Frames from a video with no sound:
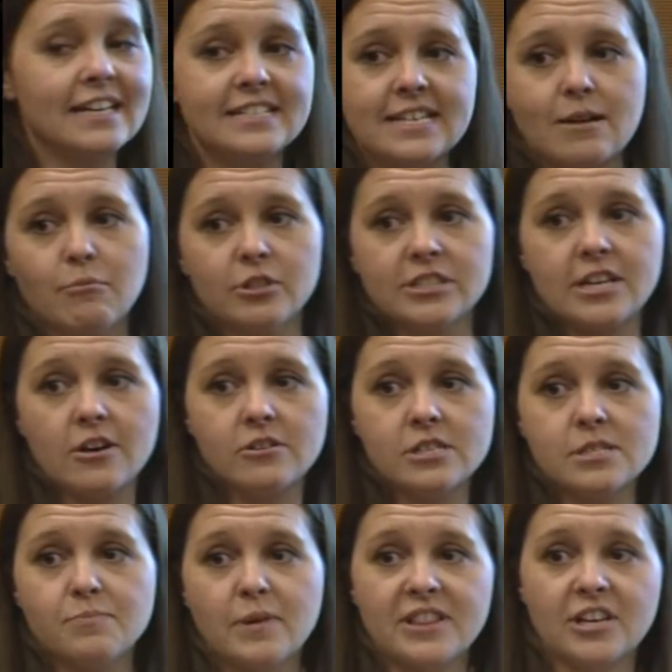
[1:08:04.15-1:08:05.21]
a double
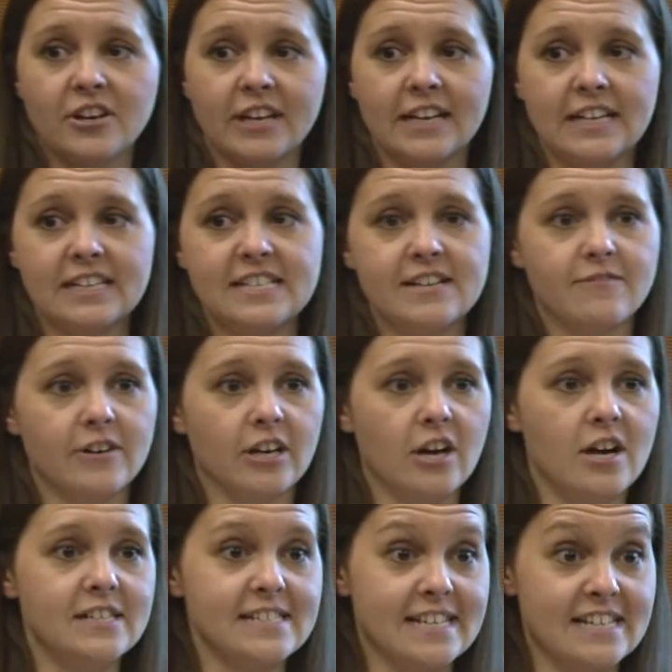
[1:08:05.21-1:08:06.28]
dose, but they're getting different
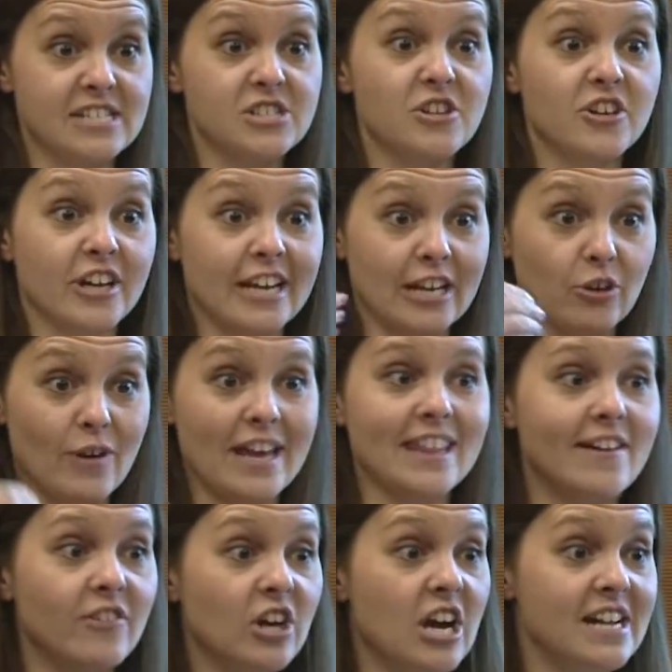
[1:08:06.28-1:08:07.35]
content. So they're getting grade
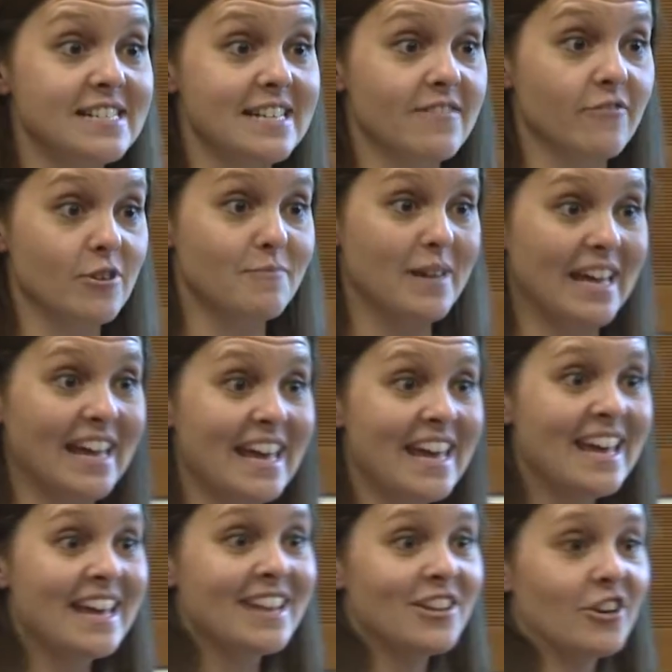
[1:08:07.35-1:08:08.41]
level content from me,
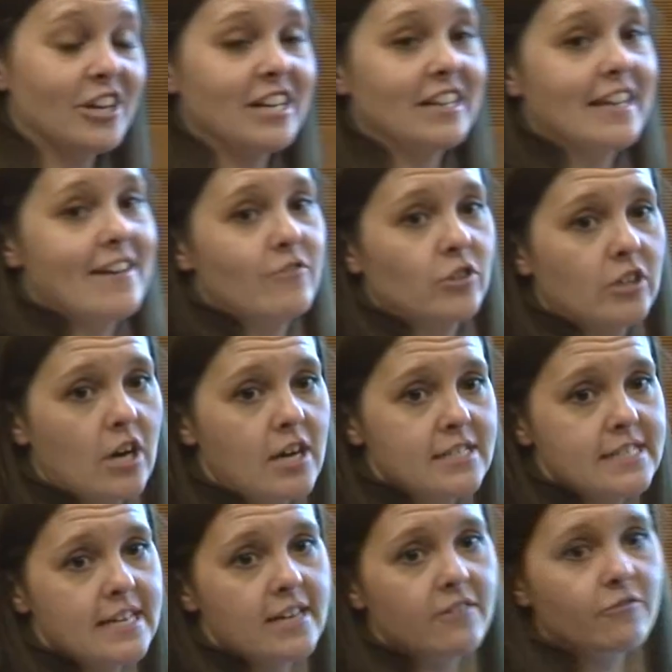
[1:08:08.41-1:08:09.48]
they're getting level
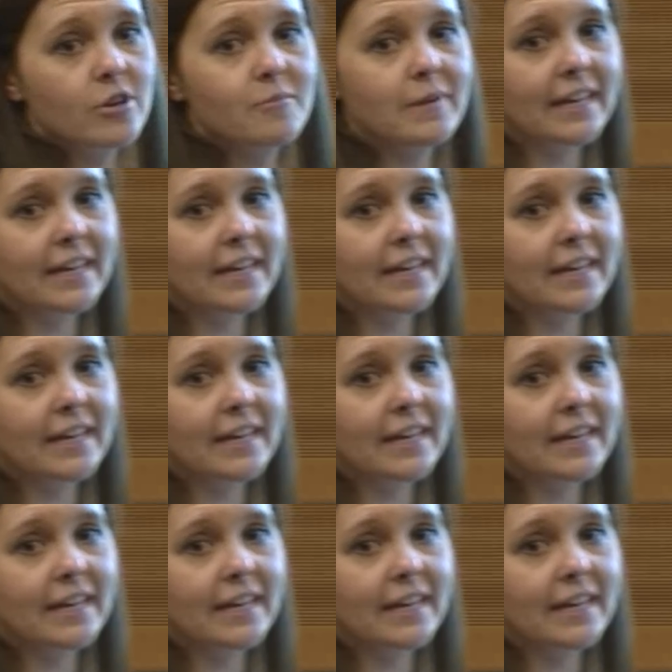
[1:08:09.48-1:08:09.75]
content from